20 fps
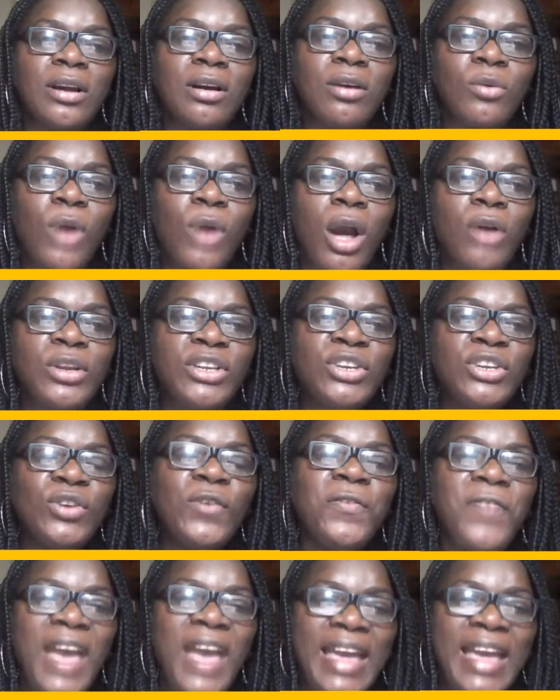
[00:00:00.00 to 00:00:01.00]
how did you
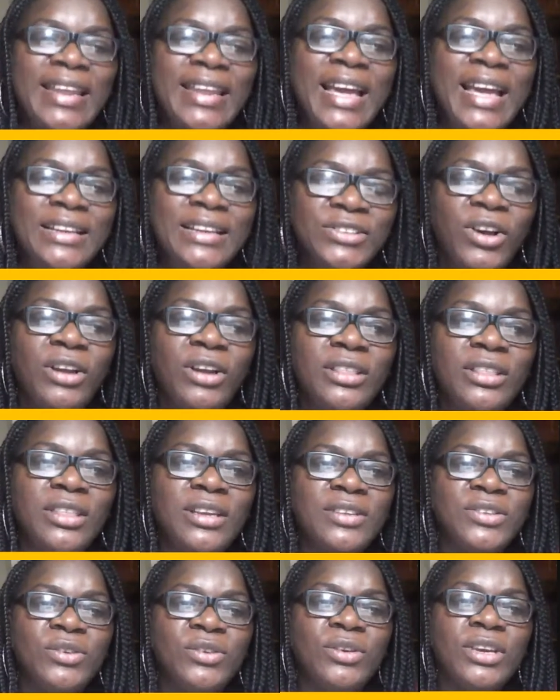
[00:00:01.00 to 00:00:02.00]
finance all the
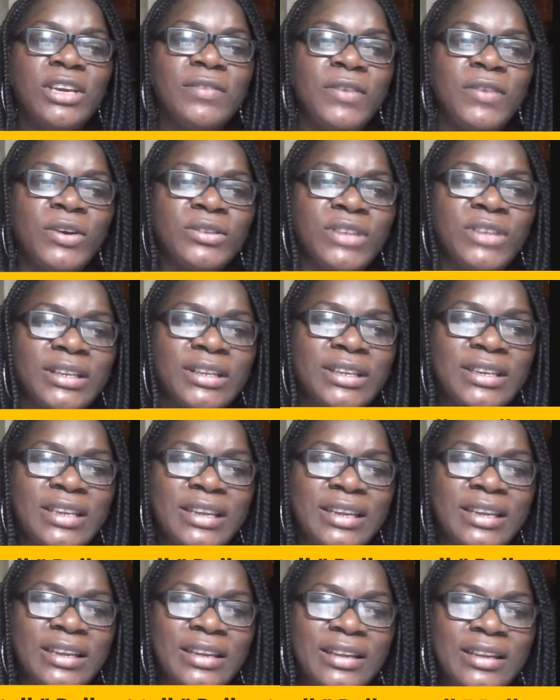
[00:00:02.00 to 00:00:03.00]
things you gave out on the
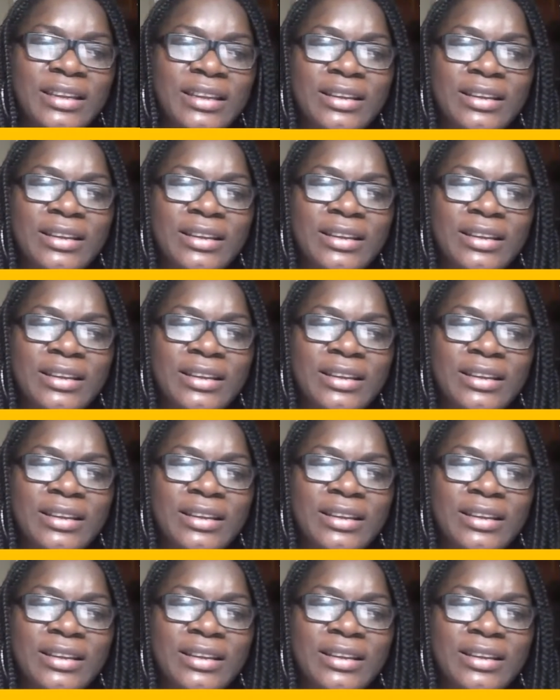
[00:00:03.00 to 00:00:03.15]
day?